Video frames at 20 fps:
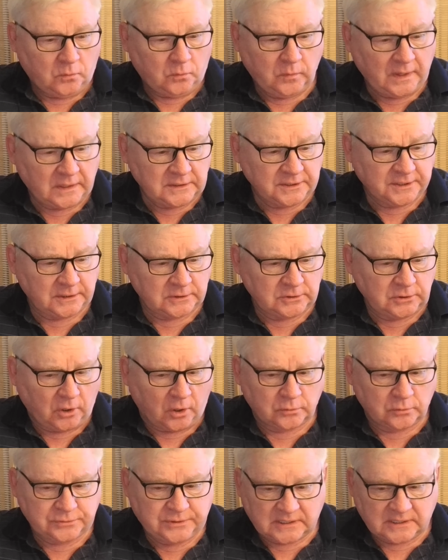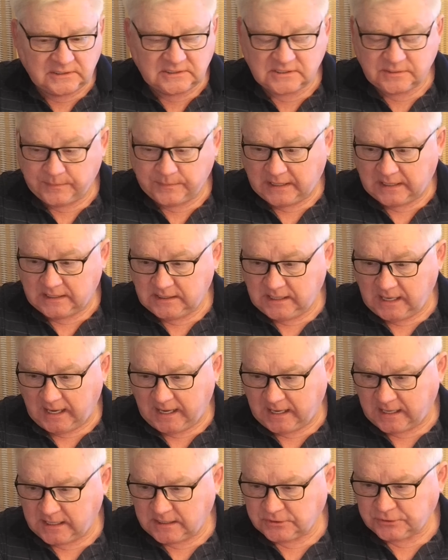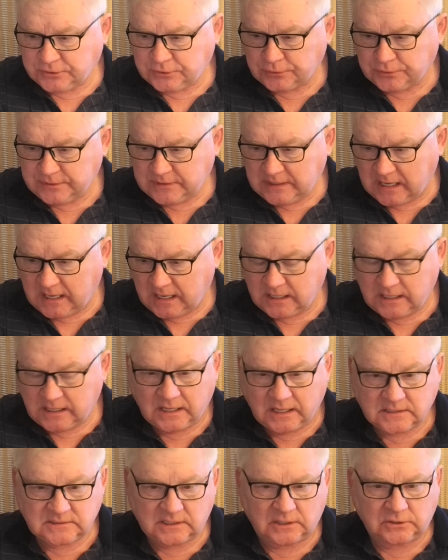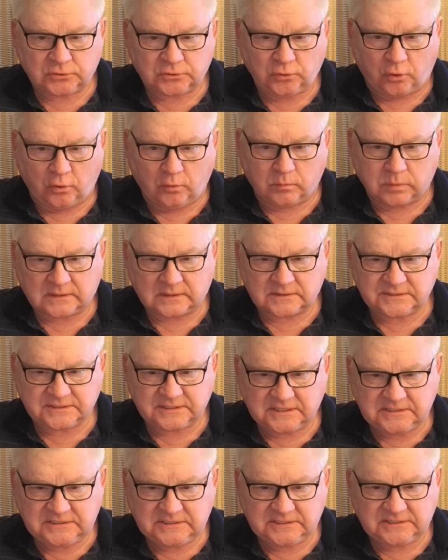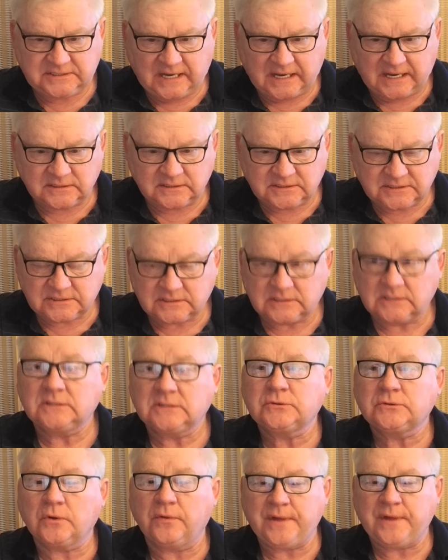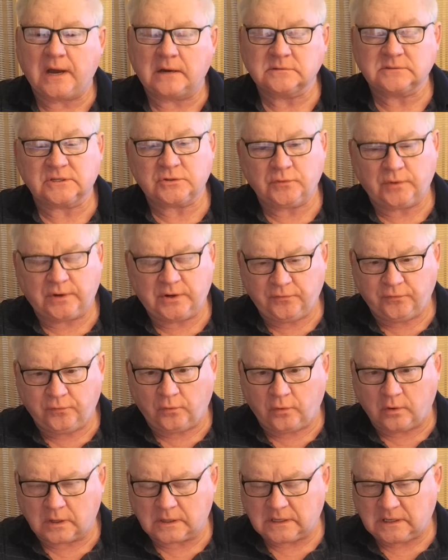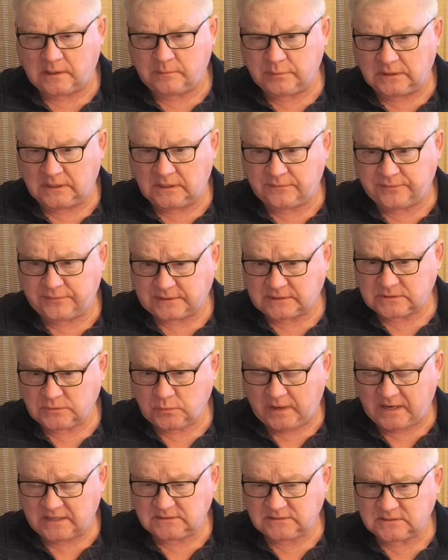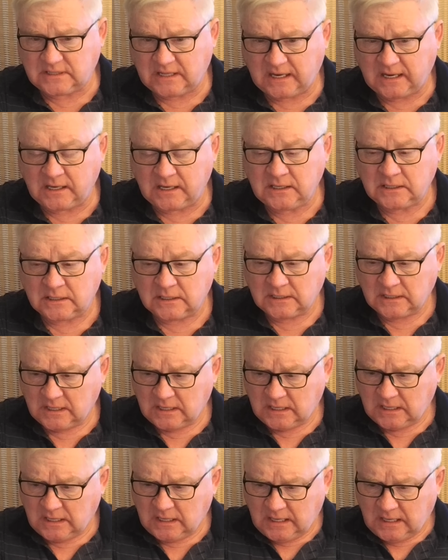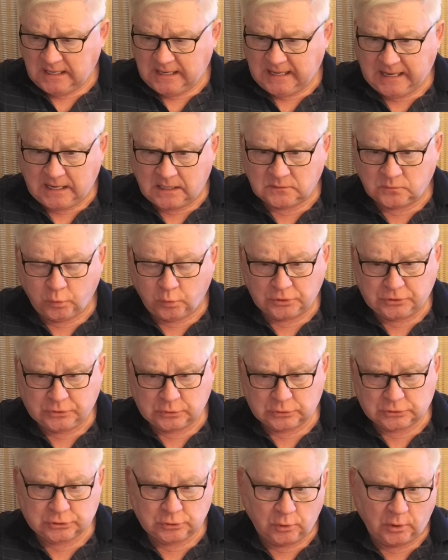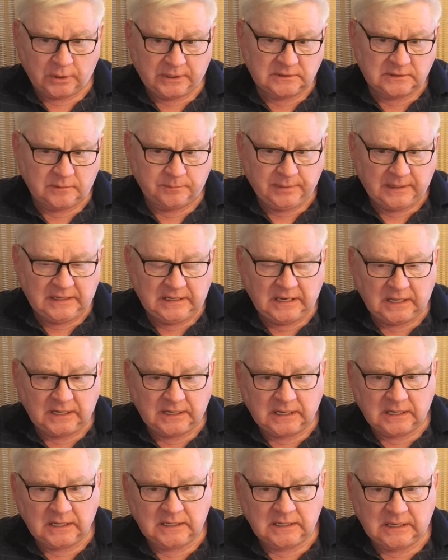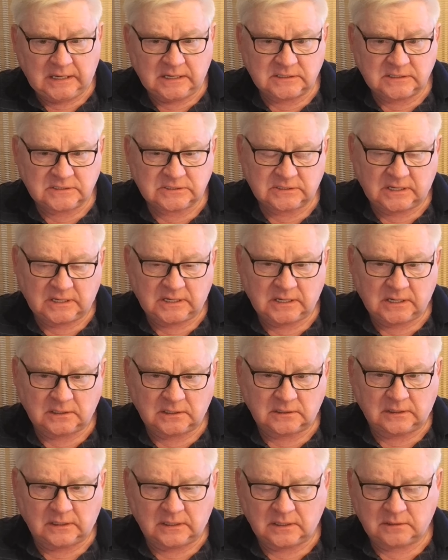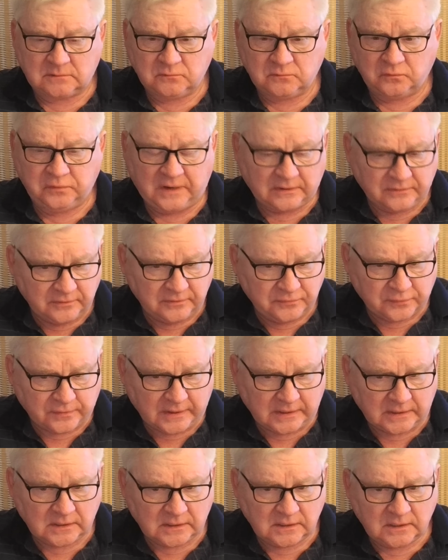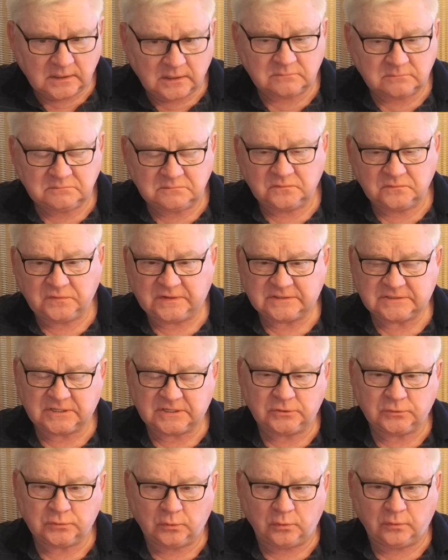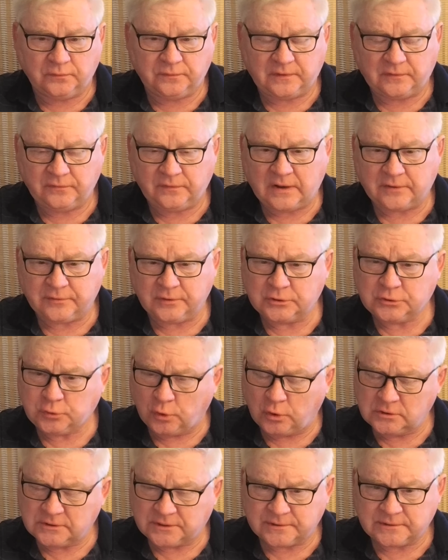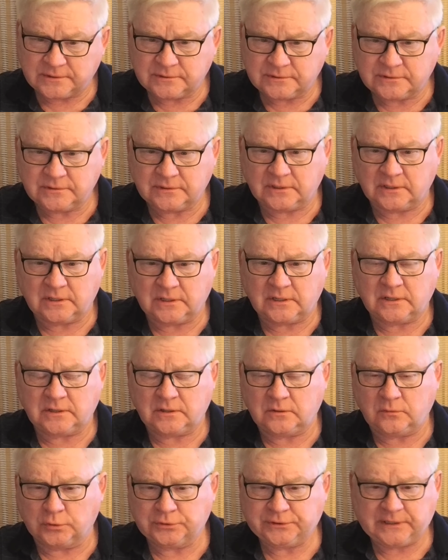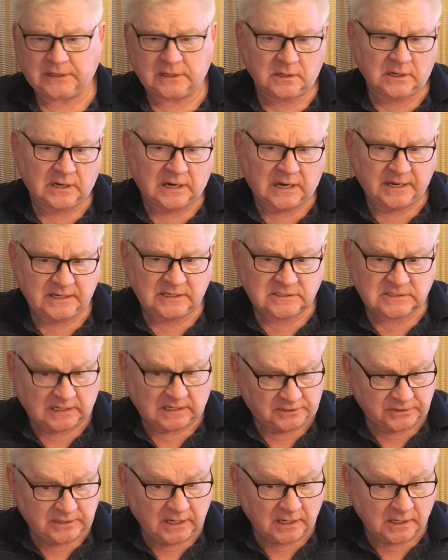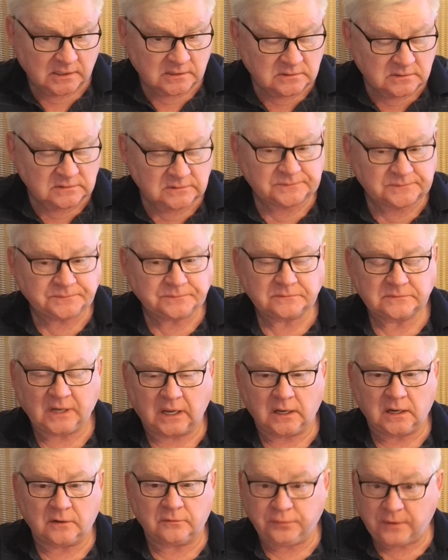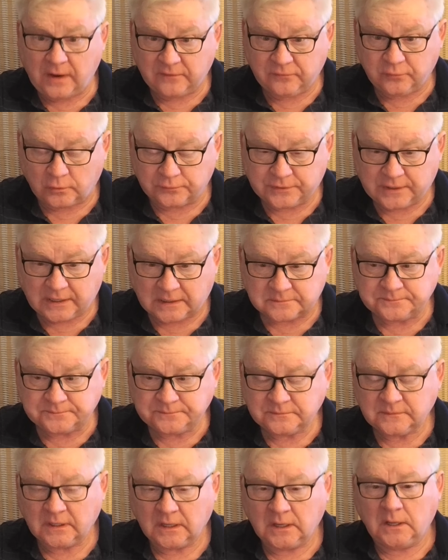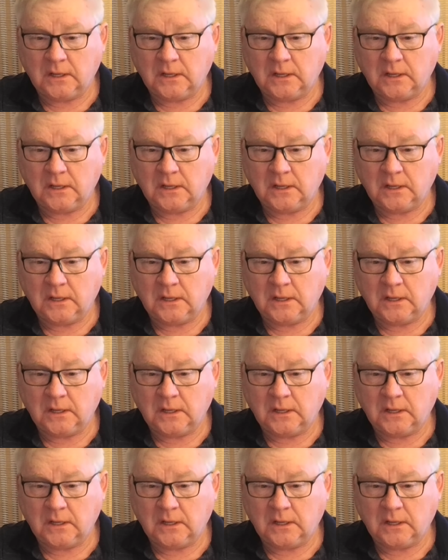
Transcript: Well, hello, that's me again. Today is October 16th, 2024. I believe it is Wednesday. And what you saw in the beginning is the very friendly visit of a very tolerant OTRK Iskanders, five of them,